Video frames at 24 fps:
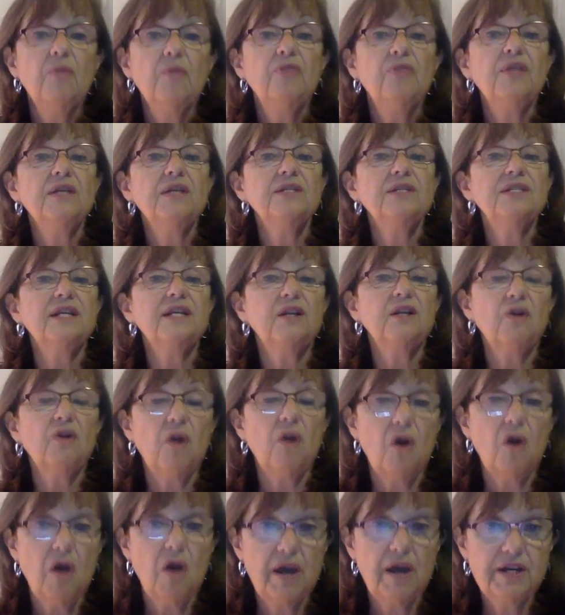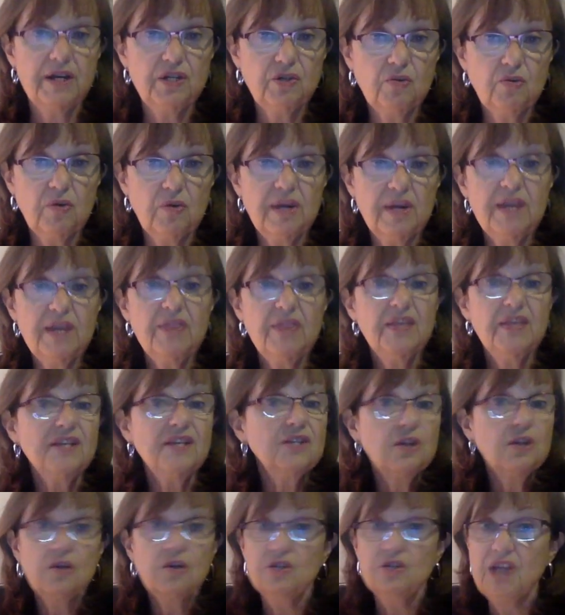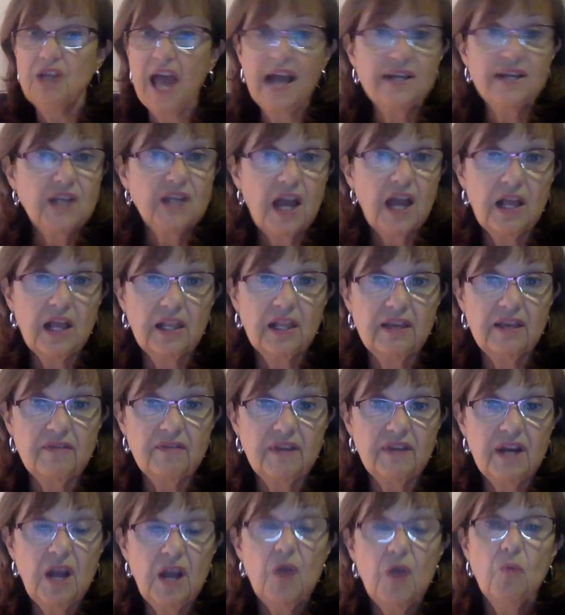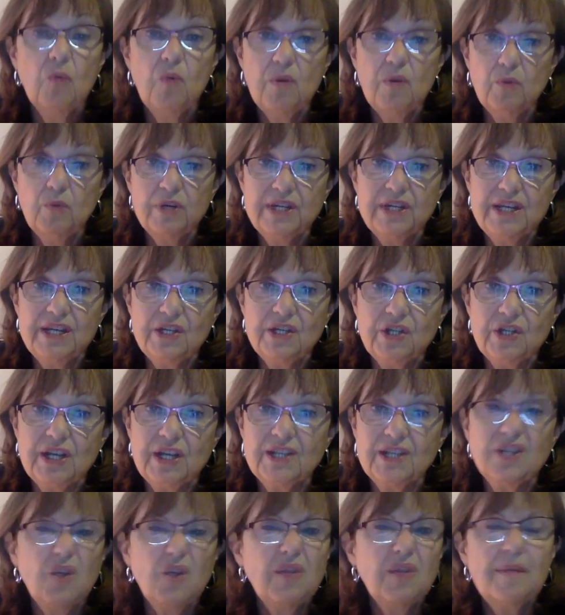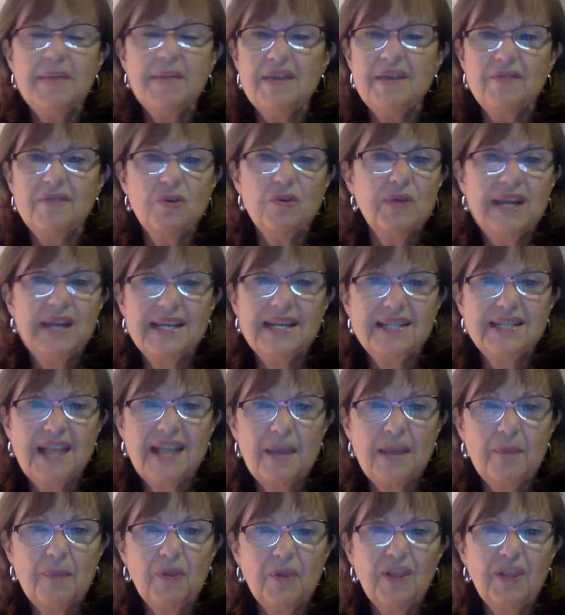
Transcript: things that are auditory, things that are tactile even when we're teaching. So let me give you an example.